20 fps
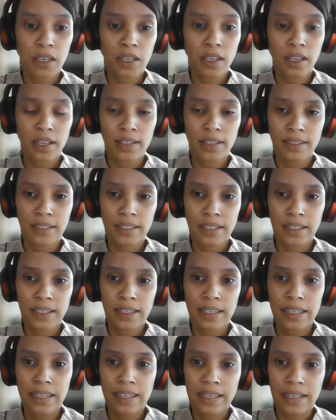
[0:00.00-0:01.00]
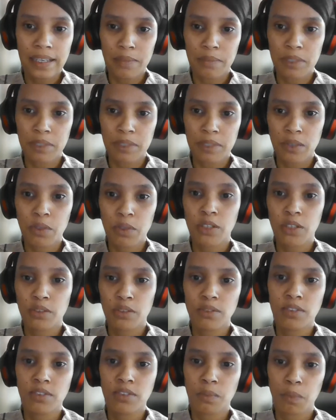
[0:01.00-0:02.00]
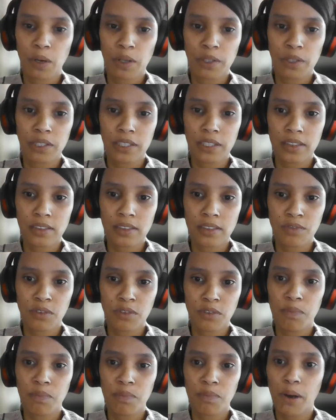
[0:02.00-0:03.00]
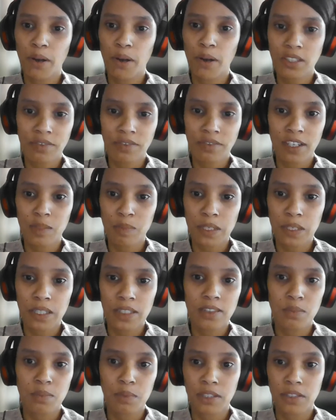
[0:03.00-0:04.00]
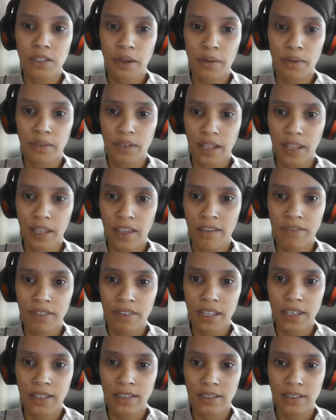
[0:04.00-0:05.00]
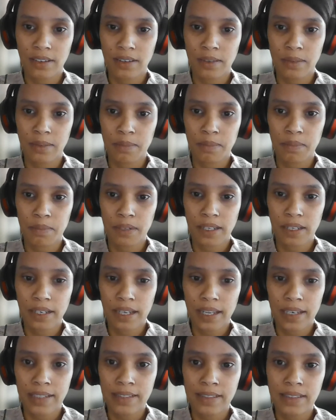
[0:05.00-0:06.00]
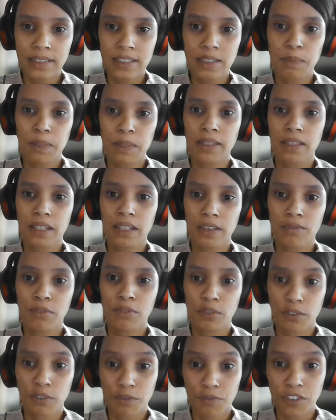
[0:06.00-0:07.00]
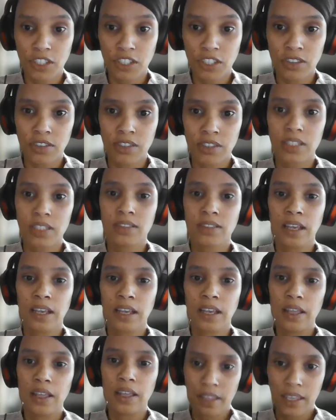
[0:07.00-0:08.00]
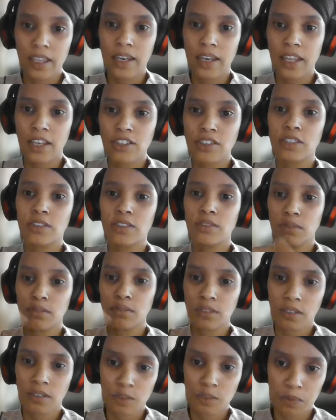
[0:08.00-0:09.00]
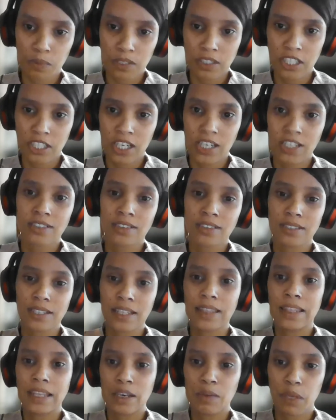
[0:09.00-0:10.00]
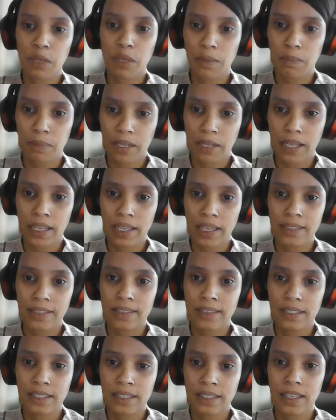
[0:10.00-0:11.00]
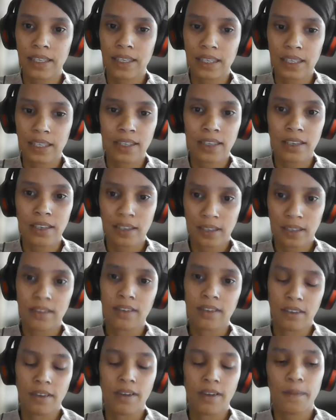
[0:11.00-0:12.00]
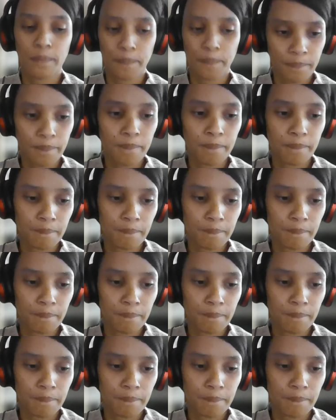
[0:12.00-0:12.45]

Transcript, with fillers: where criteria E comes in. We use the modeling. So for okay. most of our species, we don't have that uh, analysis, but then for the fisheries, they can actually do those projections and then we apply criteria E. Yeah.